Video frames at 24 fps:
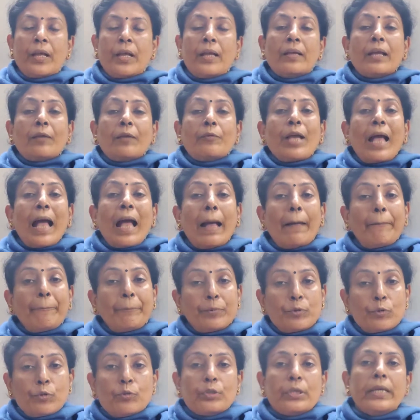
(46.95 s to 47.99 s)
Now you
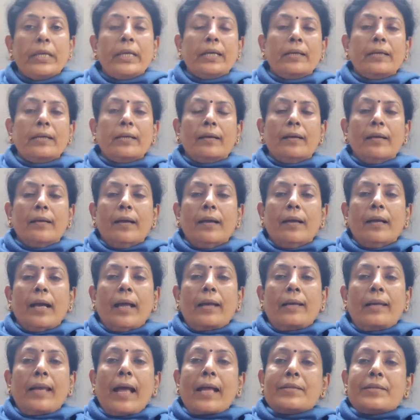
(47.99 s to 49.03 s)
have to think
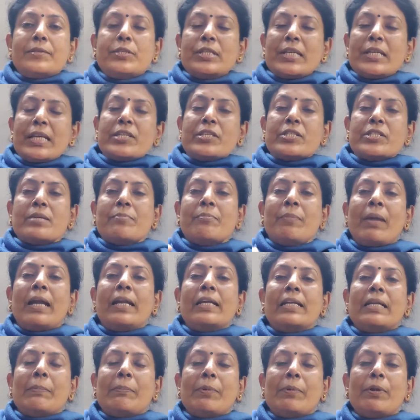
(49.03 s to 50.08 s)
a largest
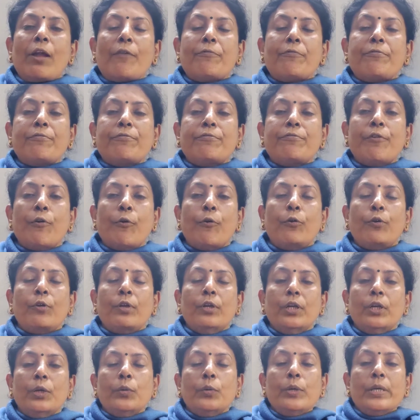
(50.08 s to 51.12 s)
multiple of 4
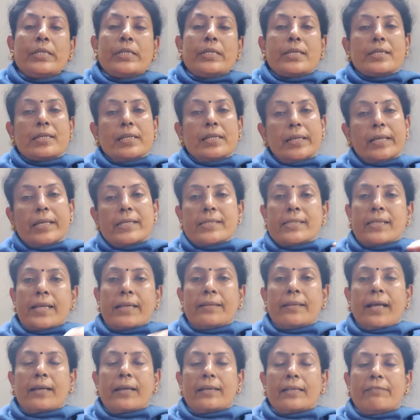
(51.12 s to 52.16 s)
which is less
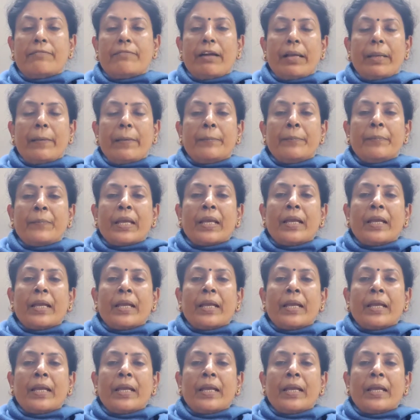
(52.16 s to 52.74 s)
than 35.